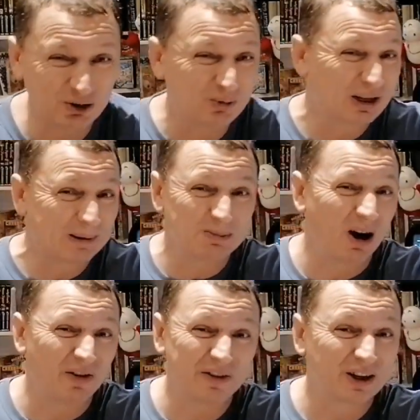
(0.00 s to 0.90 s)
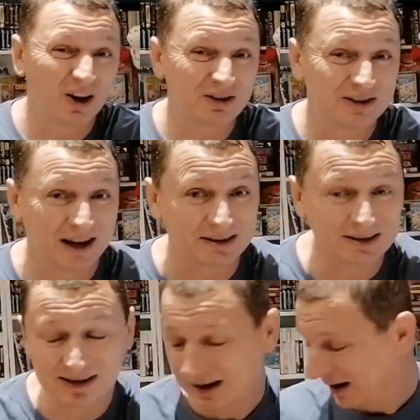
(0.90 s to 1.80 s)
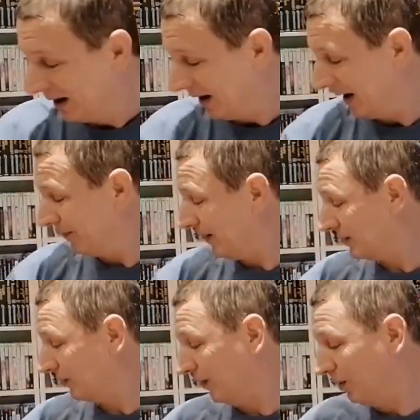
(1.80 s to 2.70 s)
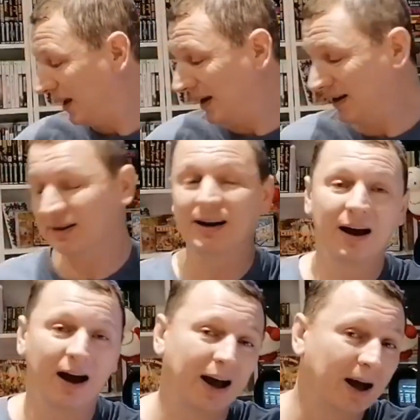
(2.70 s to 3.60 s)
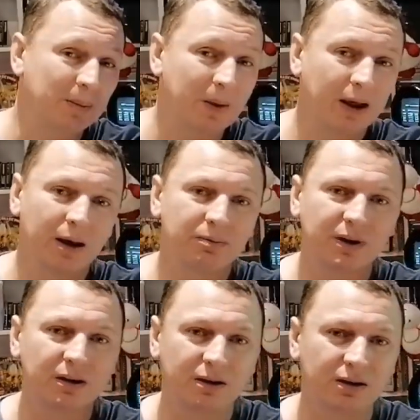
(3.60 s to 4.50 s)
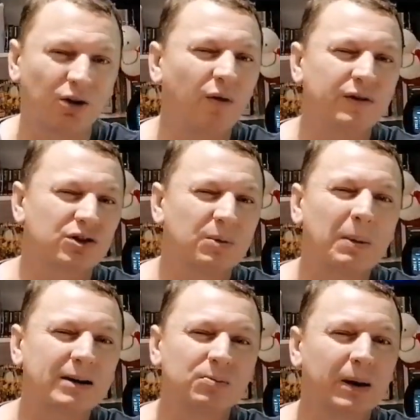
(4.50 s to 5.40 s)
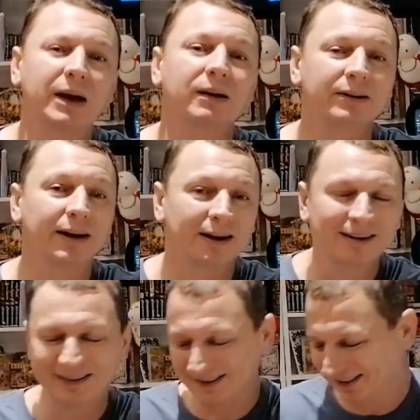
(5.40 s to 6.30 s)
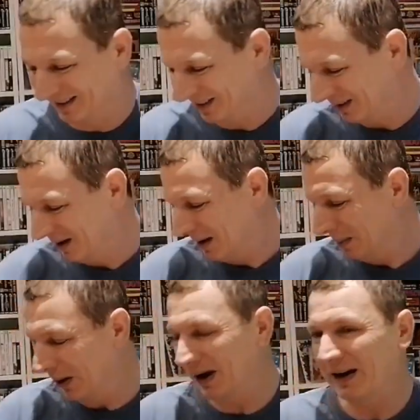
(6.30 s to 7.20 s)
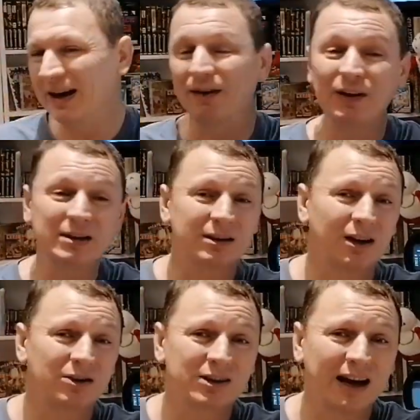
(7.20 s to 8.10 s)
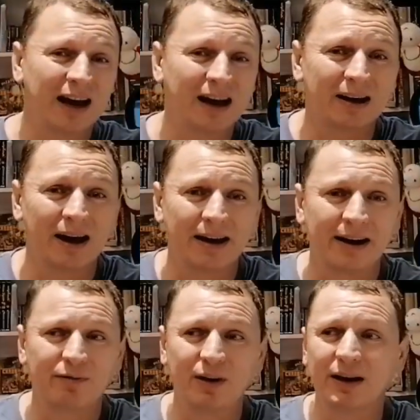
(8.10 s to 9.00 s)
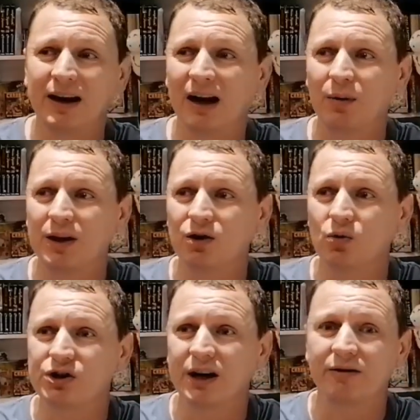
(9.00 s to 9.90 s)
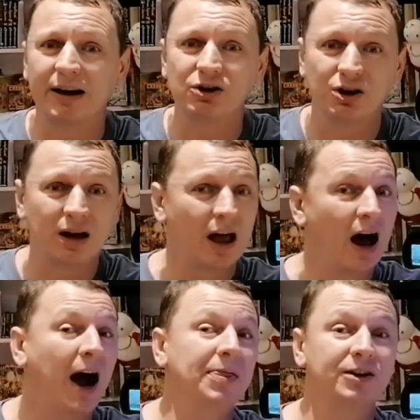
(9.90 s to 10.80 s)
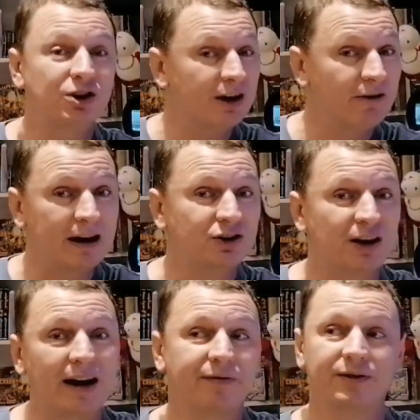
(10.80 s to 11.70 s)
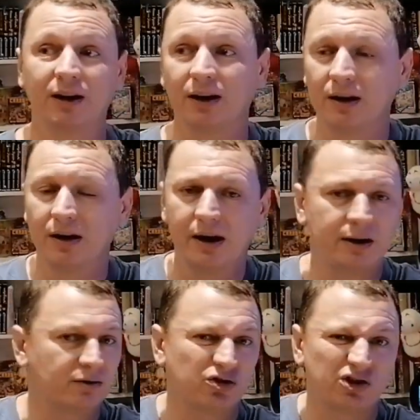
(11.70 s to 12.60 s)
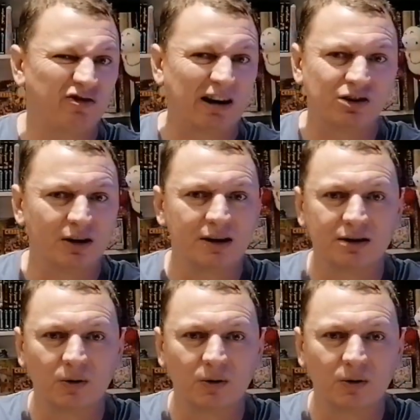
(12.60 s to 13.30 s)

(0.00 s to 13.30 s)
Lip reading: Sometimes more than the contents. In fact, a few of these, the covers are the best bit. Yeah. But yeah, I think it's a lost art, and I think now with the new generation and the generation after, it'll just gradually